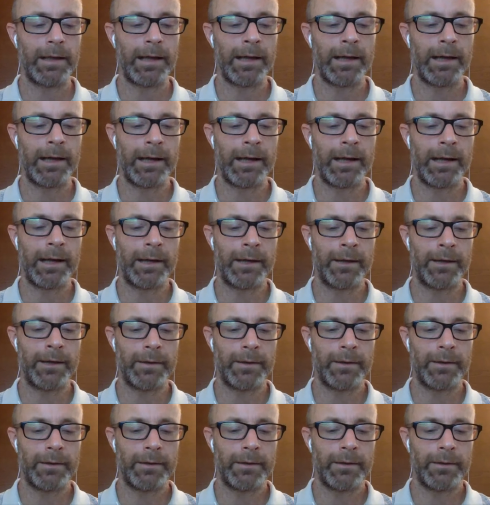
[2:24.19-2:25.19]

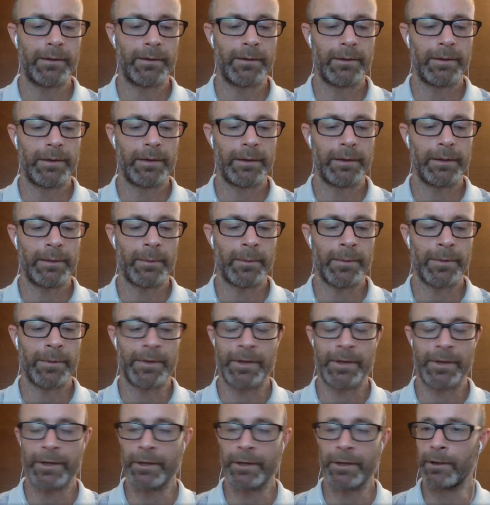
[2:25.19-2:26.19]

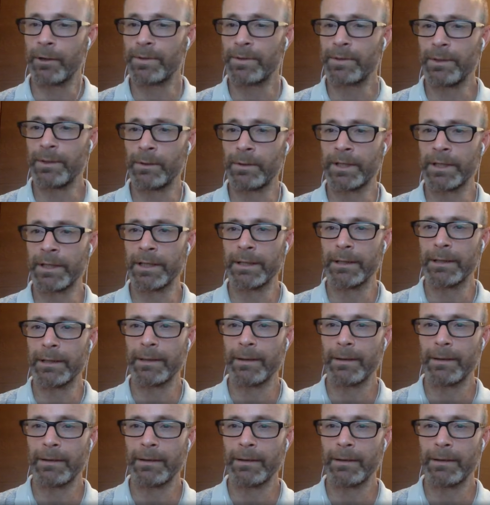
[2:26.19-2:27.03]
with GitOps Toolkit,